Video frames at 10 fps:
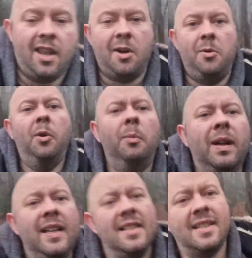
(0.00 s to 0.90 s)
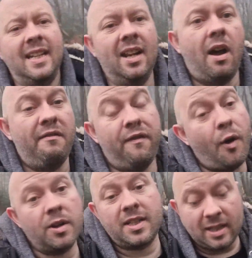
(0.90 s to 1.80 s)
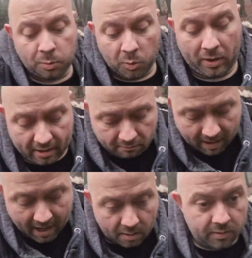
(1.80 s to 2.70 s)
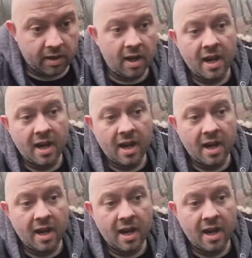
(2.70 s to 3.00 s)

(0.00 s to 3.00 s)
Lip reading: though. Normally you see like foxes walking around,